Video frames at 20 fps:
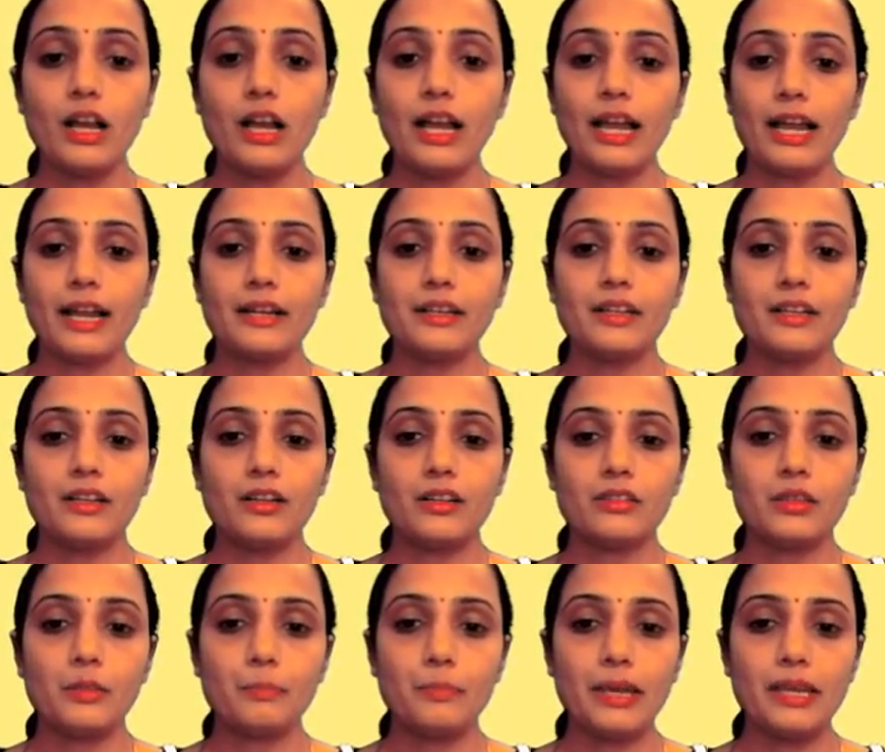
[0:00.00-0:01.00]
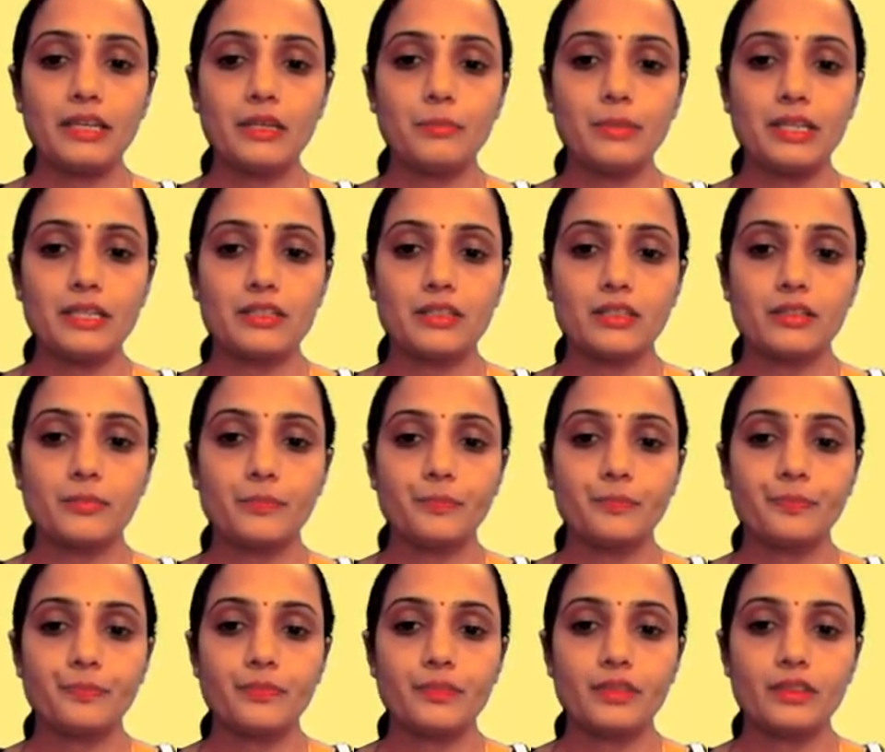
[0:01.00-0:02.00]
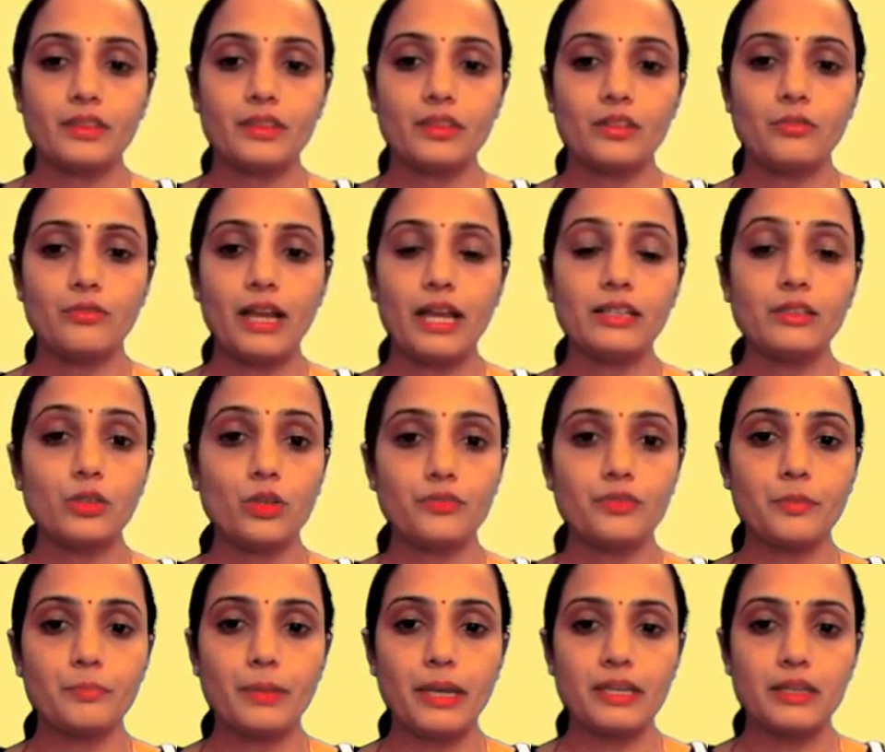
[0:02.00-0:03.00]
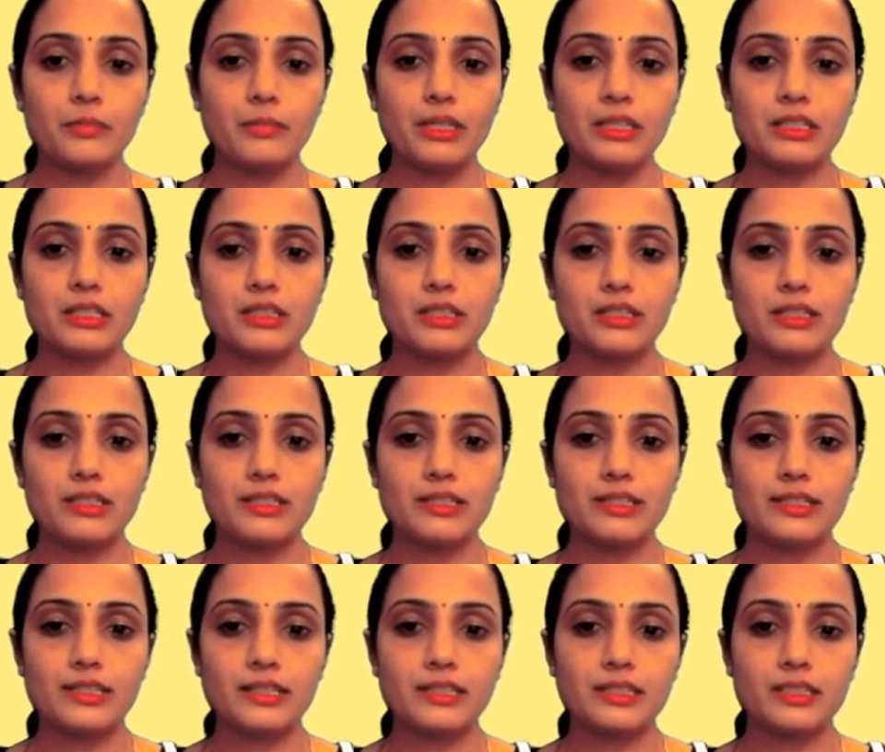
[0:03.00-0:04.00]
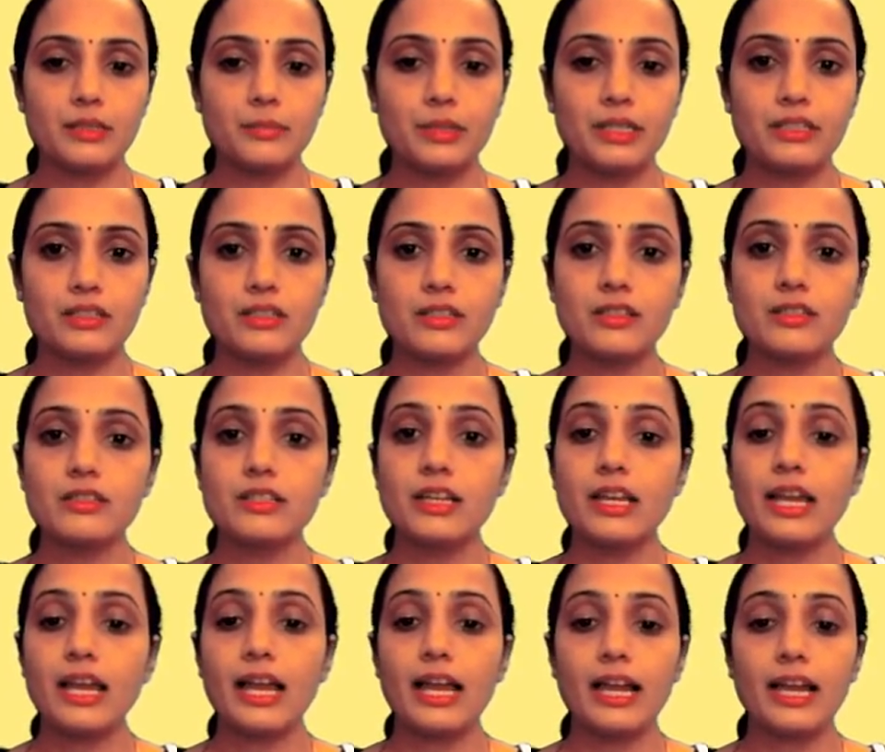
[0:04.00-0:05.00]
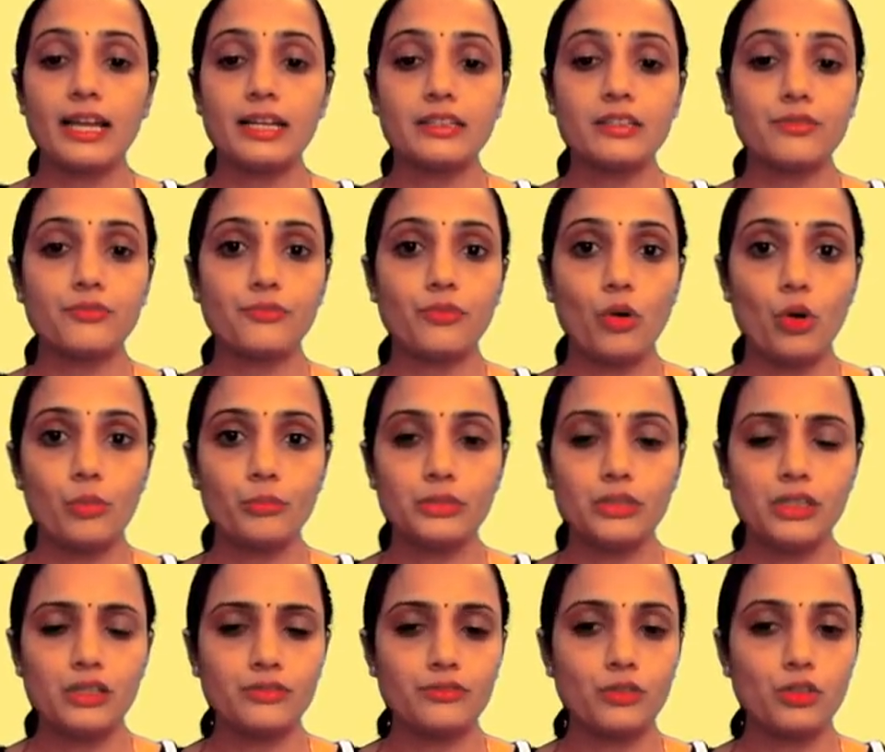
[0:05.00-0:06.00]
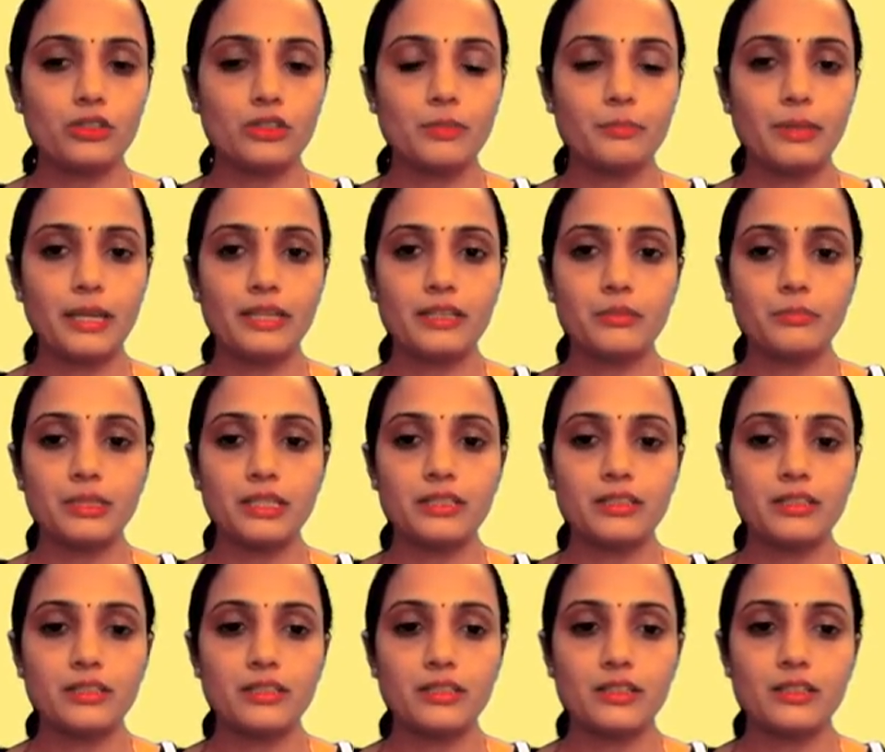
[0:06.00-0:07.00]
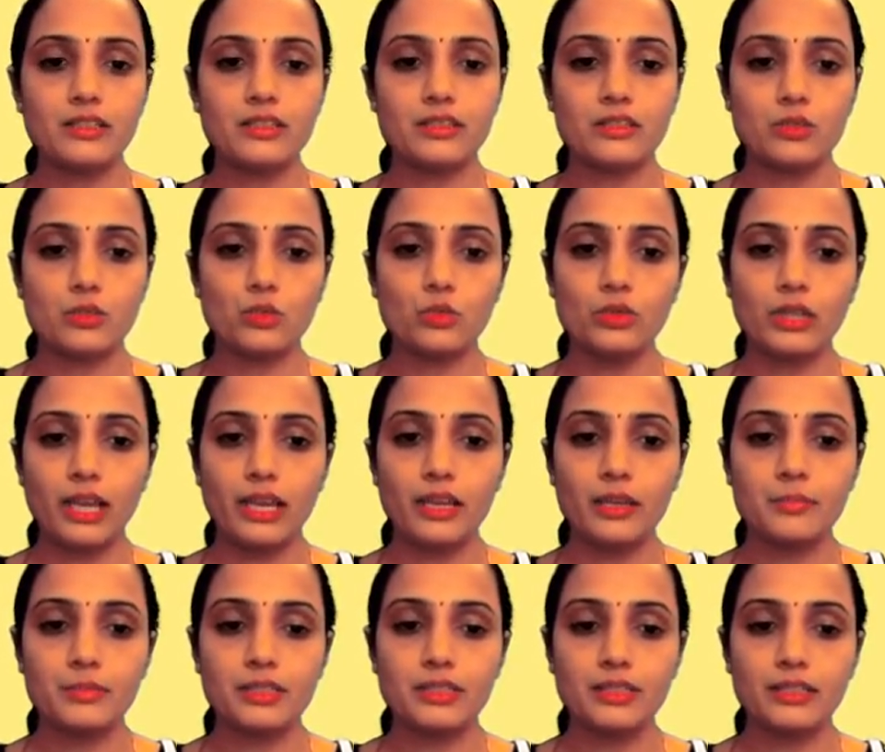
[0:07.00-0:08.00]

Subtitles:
And the perimeter, the value of the perimeter is 60 meters, And the formula for the perimeter is 2 times the